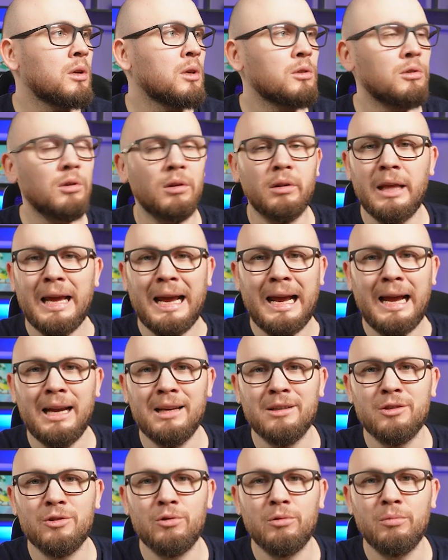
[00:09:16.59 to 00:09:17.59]
So there
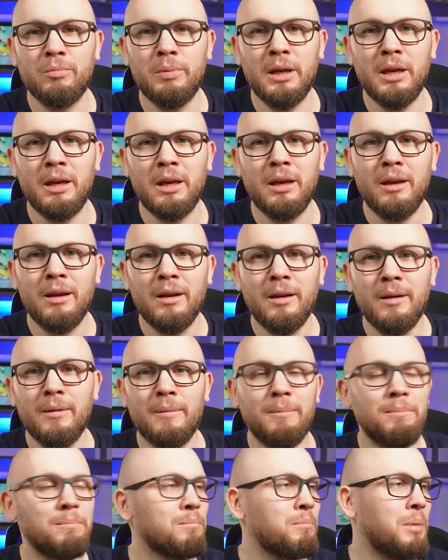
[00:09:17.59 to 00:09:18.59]
has to be
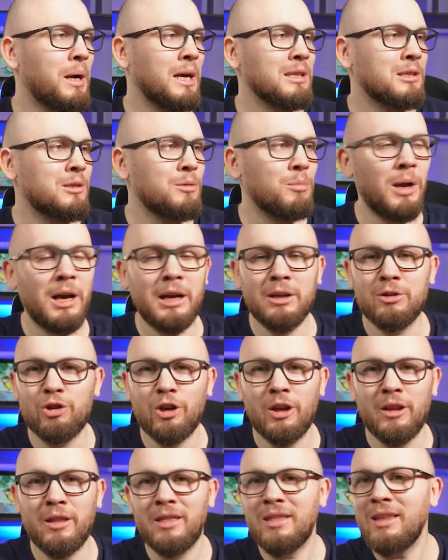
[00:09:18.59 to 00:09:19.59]
best match
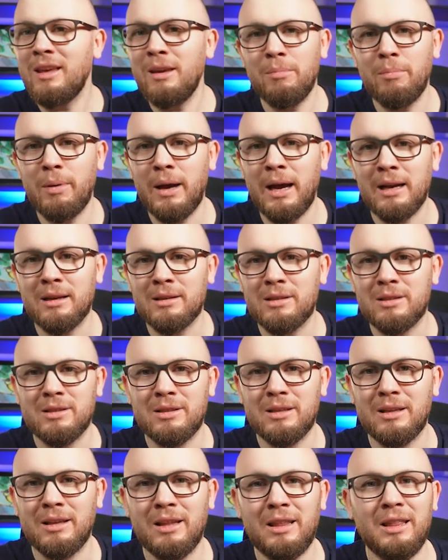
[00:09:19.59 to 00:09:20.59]
and the
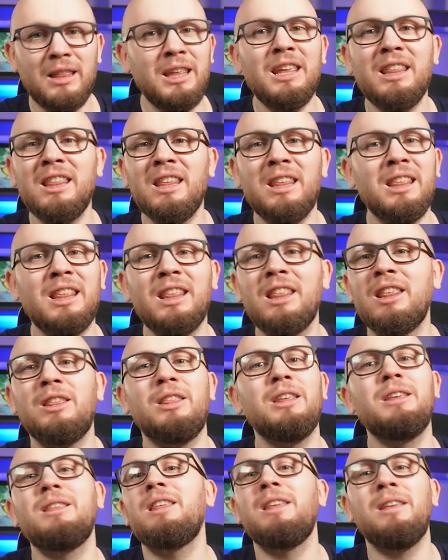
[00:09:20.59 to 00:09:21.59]
best,
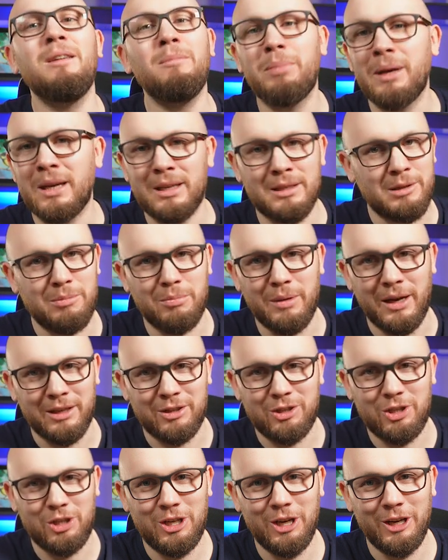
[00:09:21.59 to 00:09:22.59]
the best
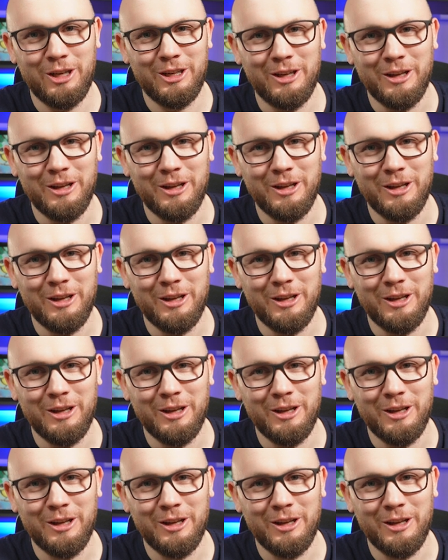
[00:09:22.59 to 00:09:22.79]
match.